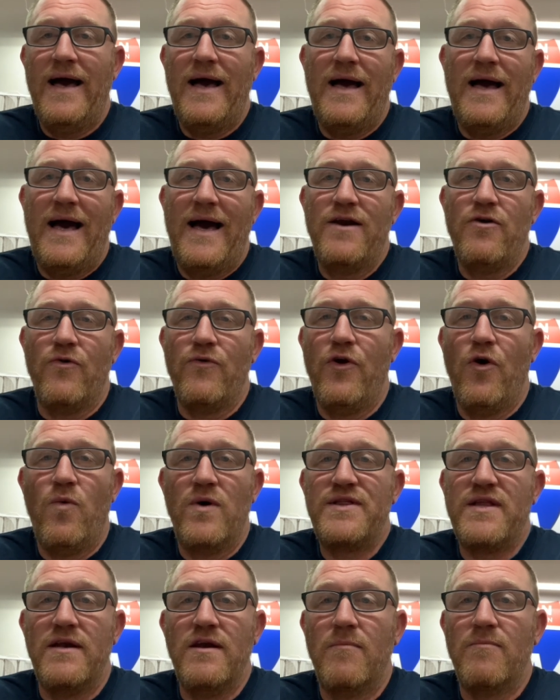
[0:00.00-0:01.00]
I don't know
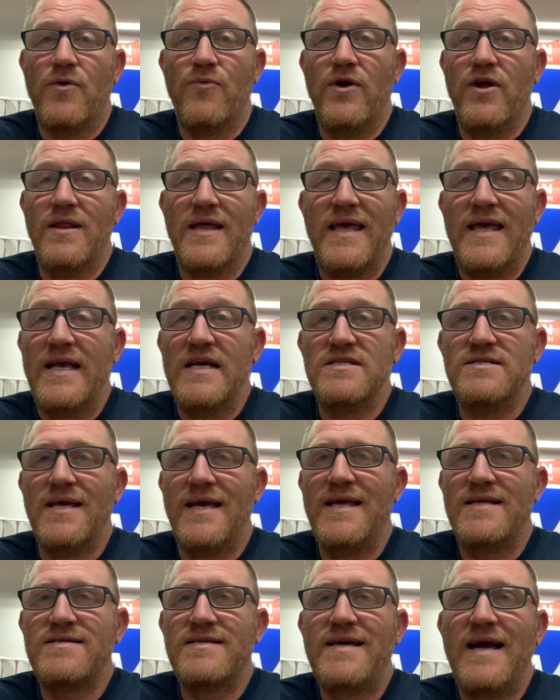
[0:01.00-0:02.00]
what the number really is.
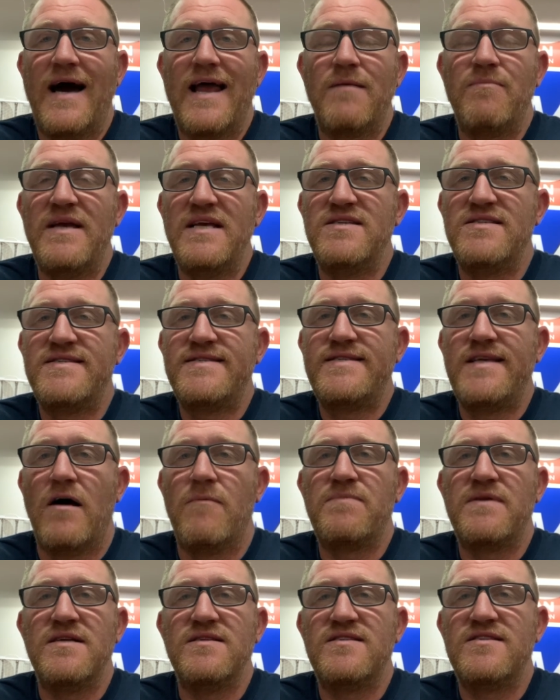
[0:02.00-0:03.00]
It's got to be
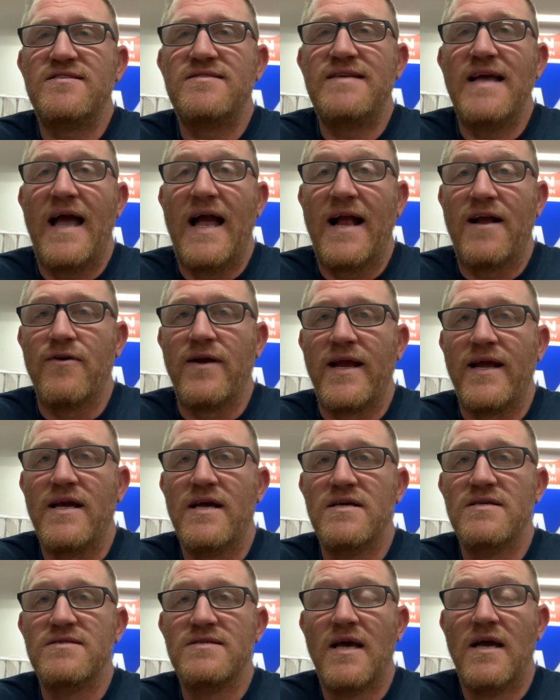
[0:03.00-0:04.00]
something staggering,
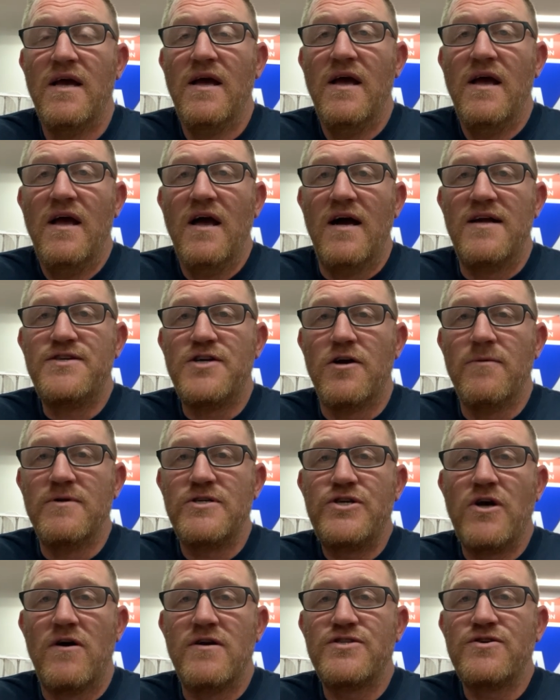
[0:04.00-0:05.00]
because a
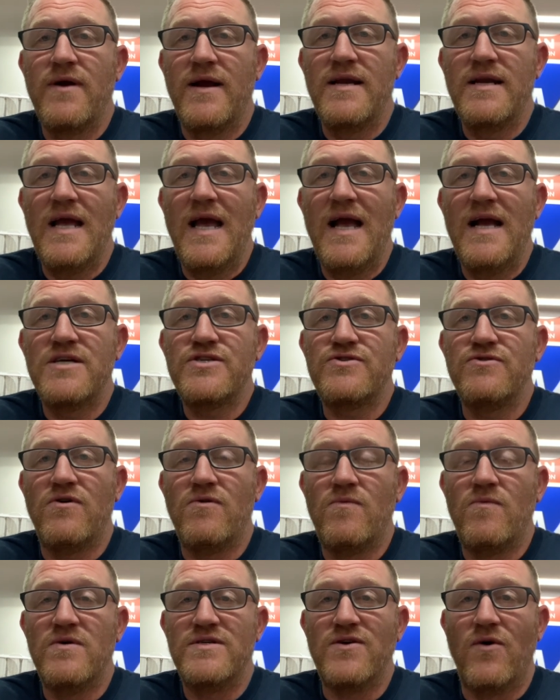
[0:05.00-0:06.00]
turbocharged Grand
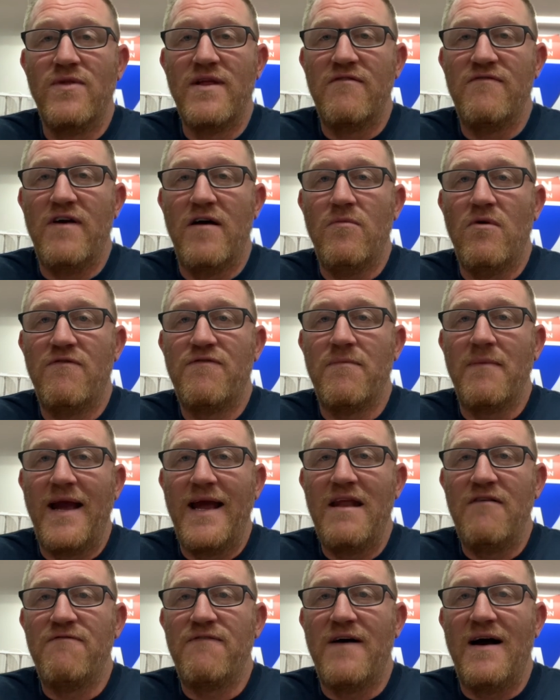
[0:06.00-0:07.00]
National was only available from
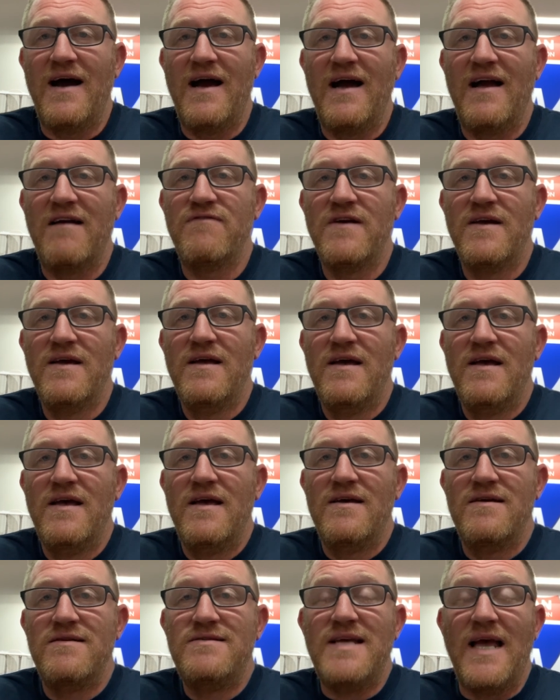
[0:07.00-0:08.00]
85
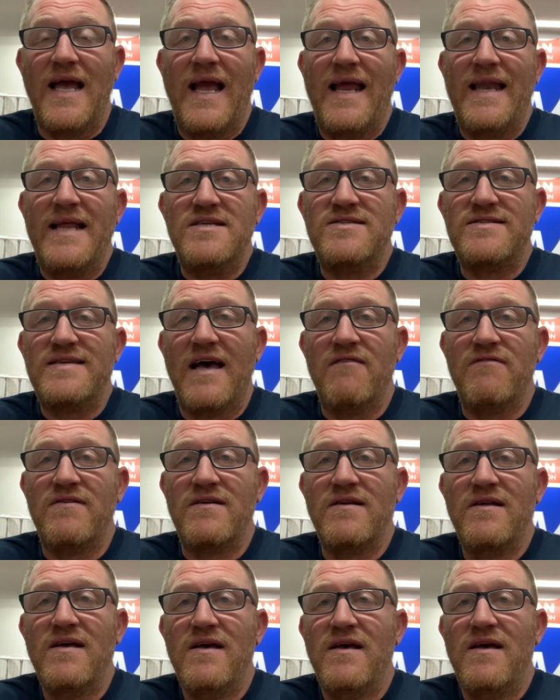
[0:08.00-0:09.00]
to
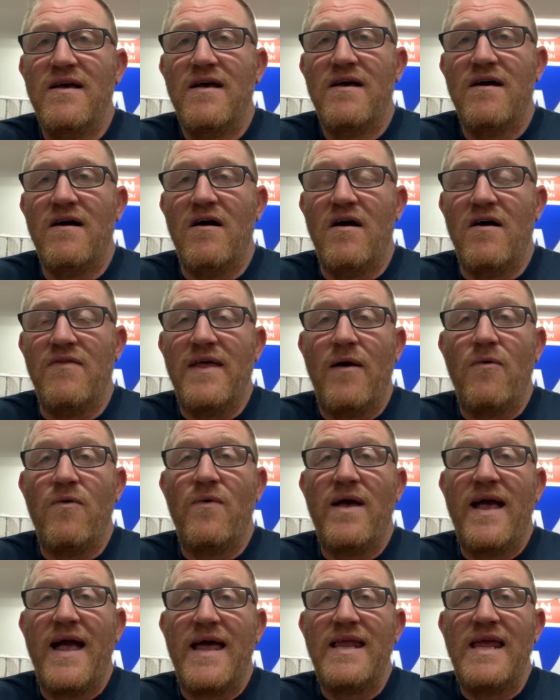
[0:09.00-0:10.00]
87 that
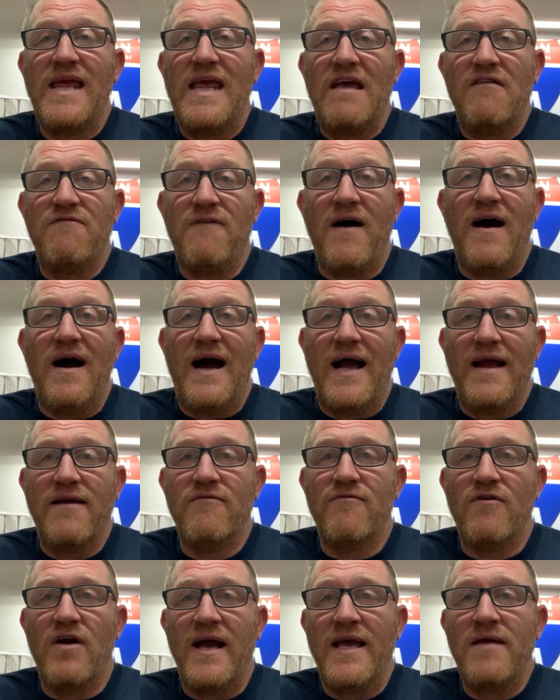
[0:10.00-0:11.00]
had EFI,
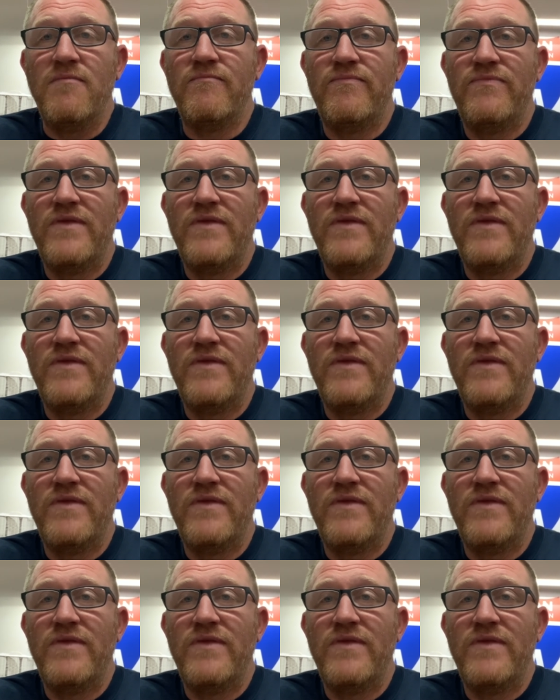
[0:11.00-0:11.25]
right?